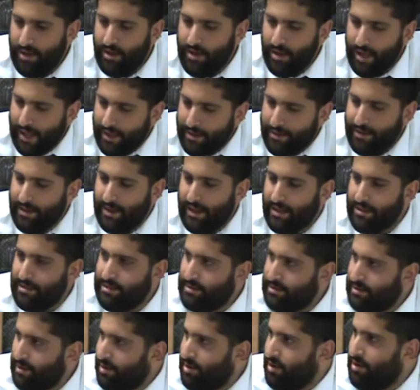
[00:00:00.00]
not to get
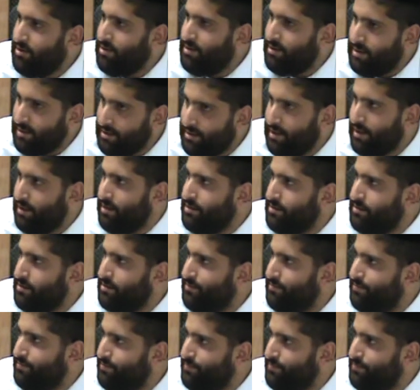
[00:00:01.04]
stuck on details.